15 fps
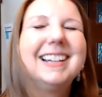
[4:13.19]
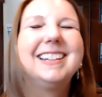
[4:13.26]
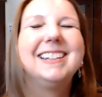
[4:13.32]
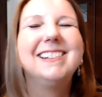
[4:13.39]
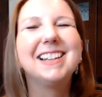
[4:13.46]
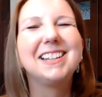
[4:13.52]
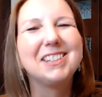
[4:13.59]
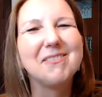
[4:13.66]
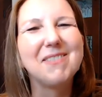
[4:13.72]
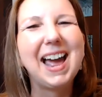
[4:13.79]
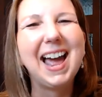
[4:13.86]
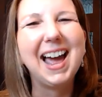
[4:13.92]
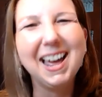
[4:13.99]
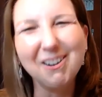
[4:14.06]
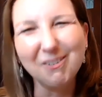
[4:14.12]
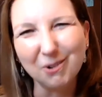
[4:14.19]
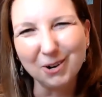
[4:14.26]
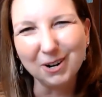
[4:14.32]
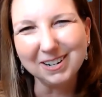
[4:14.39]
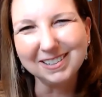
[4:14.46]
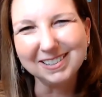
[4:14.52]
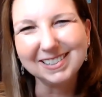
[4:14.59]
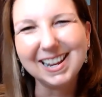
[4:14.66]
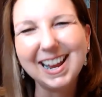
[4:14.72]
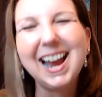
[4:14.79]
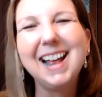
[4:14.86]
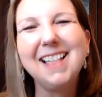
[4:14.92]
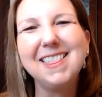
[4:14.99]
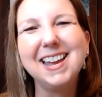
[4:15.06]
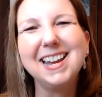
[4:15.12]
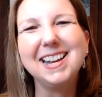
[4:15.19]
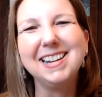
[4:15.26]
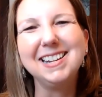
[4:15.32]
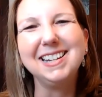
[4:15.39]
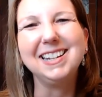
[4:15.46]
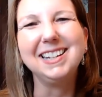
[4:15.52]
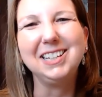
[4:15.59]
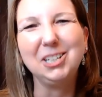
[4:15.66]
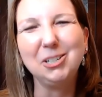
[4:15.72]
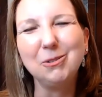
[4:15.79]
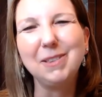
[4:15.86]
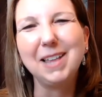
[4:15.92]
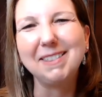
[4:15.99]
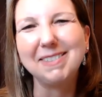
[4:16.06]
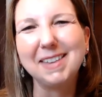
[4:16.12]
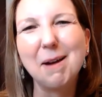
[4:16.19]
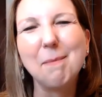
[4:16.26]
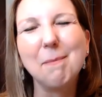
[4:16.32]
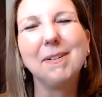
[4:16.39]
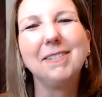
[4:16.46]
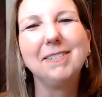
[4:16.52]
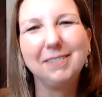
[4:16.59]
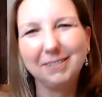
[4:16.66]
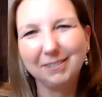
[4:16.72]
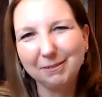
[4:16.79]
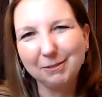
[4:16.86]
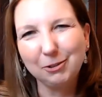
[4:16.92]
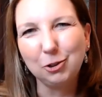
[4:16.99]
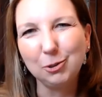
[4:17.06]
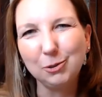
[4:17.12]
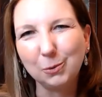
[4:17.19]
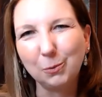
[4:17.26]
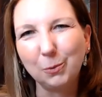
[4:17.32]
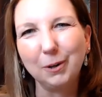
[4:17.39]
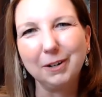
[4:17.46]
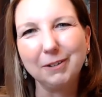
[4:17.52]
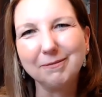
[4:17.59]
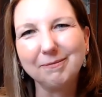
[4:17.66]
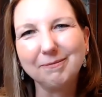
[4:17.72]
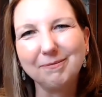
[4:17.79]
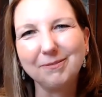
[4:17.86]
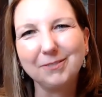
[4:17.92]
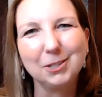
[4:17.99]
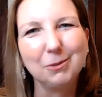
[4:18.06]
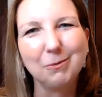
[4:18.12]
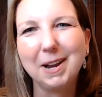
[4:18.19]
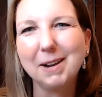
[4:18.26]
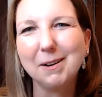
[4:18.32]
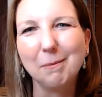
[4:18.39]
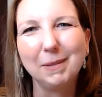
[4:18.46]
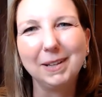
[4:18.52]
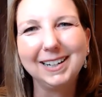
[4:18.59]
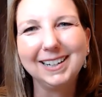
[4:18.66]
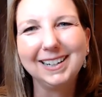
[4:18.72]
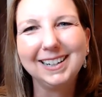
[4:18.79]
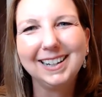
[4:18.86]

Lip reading: You let them add words, and then you let them choose a word just randomly.